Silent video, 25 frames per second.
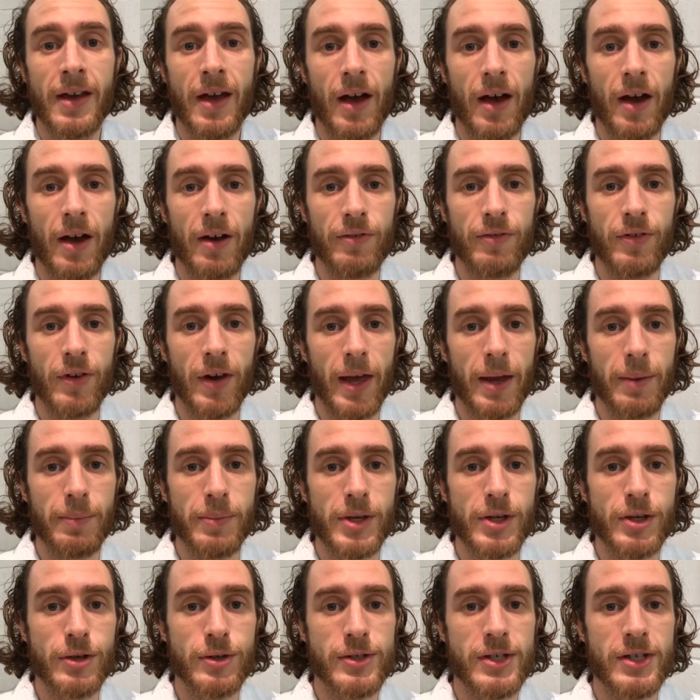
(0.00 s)
uh, for letting
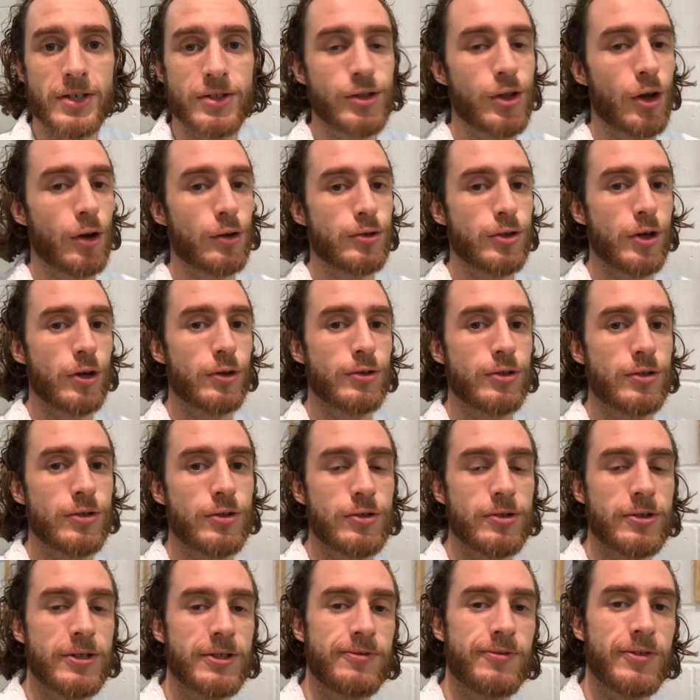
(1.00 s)
me use his dojo to
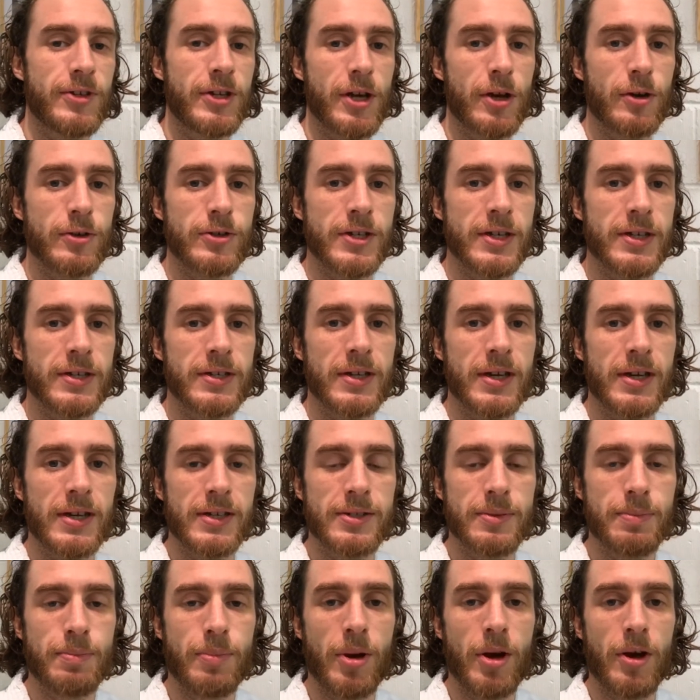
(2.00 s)
do these videos in.
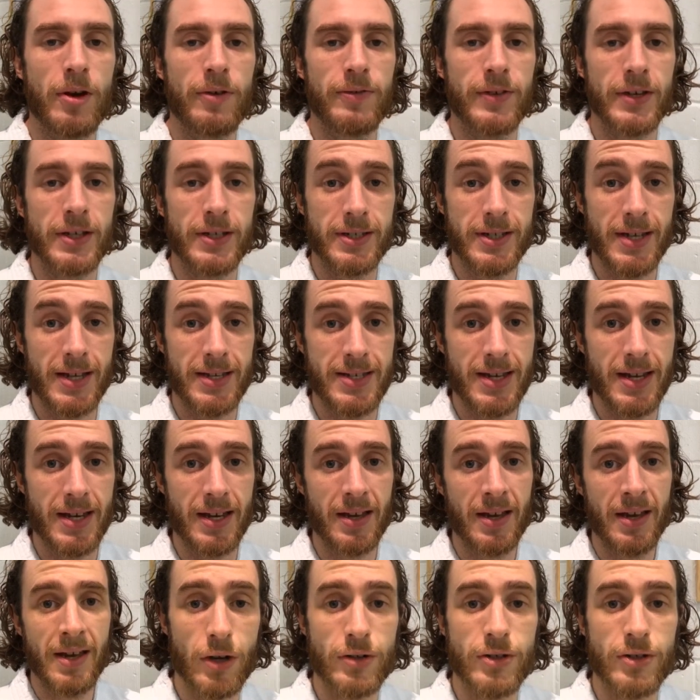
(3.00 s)
It's a perfect setting.